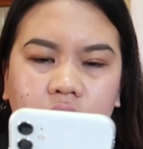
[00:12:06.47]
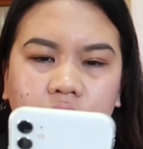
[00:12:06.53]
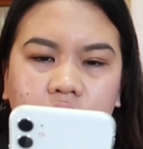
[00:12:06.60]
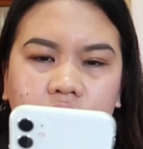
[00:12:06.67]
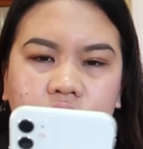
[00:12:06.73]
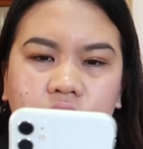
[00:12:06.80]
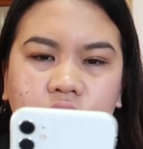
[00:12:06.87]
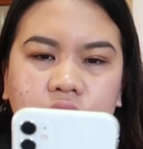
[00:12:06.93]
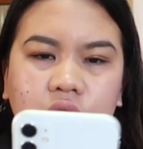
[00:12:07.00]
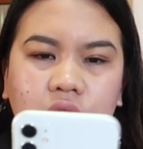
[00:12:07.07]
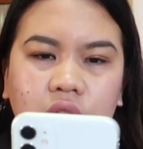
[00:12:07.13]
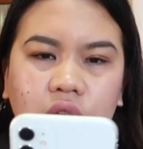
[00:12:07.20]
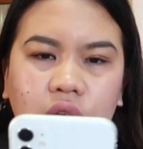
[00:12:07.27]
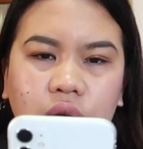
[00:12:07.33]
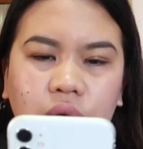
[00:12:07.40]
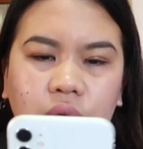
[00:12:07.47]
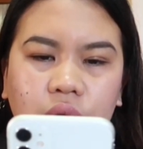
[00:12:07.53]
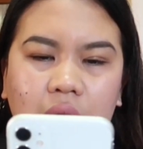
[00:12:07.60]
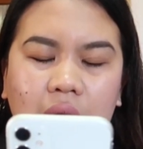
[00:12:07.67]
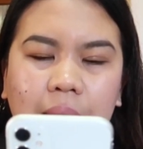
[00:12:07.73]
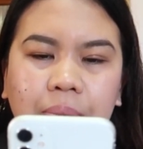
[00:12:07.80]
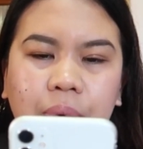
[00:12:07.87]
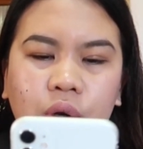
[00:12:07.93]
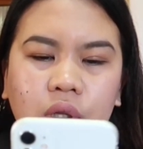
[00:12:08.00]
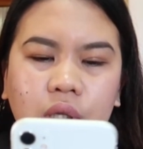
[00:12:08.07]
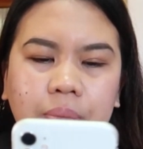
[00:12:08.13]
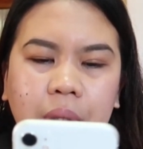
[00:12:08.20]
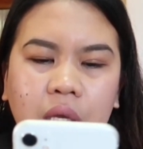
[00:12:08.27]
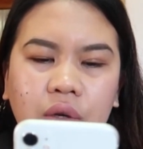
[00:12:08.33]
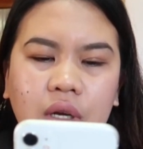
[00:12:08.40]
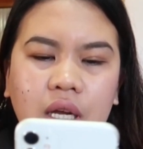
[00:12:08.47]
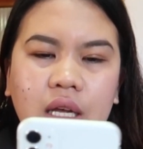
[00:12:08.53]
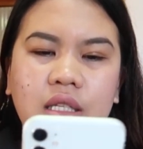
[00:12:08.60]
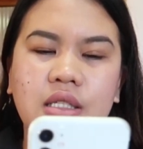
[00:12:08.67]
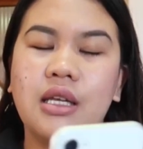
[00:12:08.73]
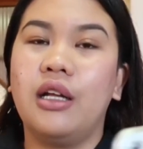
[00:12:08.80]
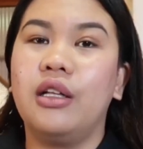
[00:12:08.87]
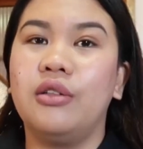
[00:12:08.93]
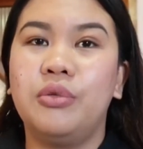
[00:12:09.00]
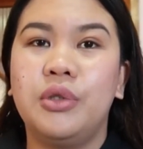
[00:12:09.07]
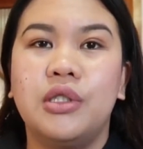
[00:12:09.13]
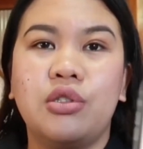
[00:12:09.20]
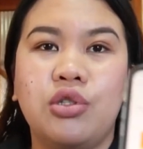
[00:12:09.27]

Let's continue. Apple appearance, I will